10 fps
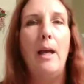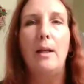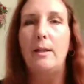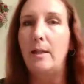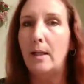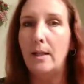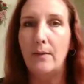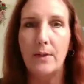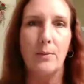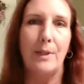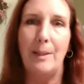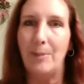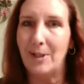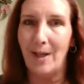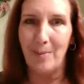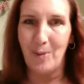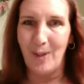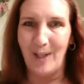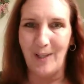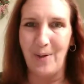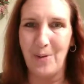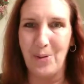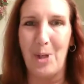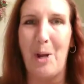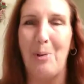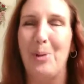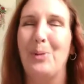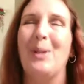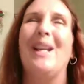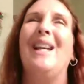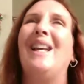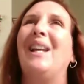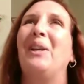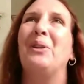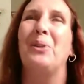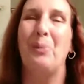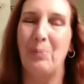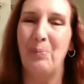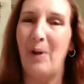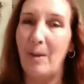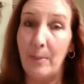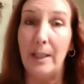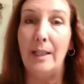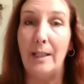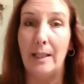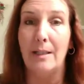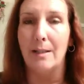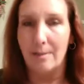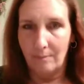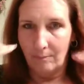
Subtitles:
None of us keep a timer in our showers. So a minute is